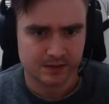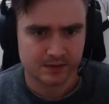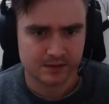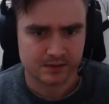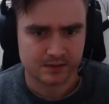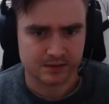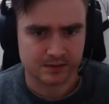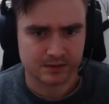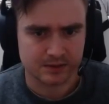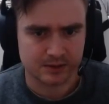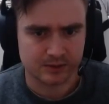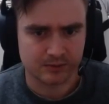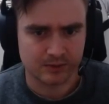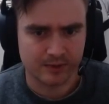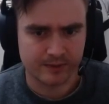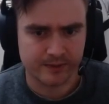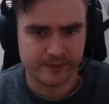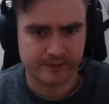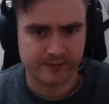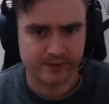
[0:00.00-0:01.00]
And roll
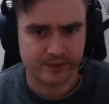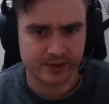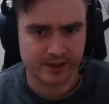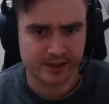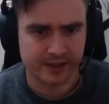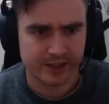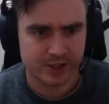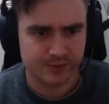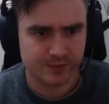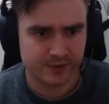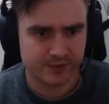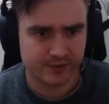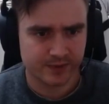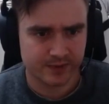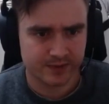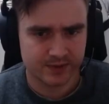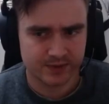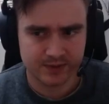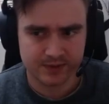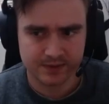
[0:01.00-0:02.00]
the Void Engagement
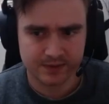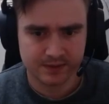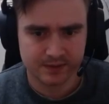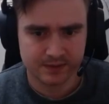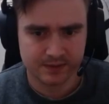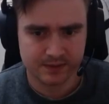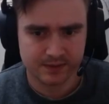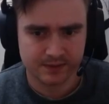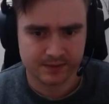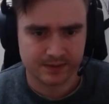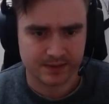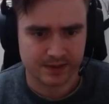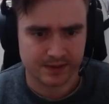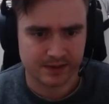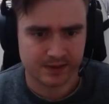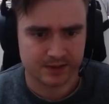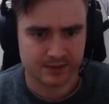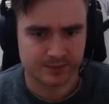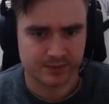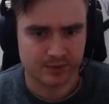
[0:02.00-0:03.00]
first. And
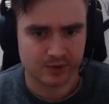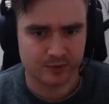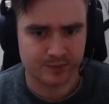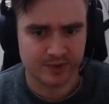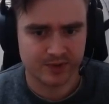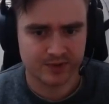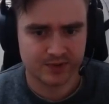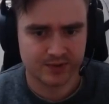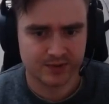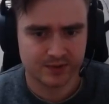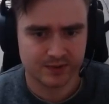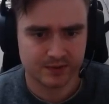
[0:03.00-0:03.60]
here's a Prometheus.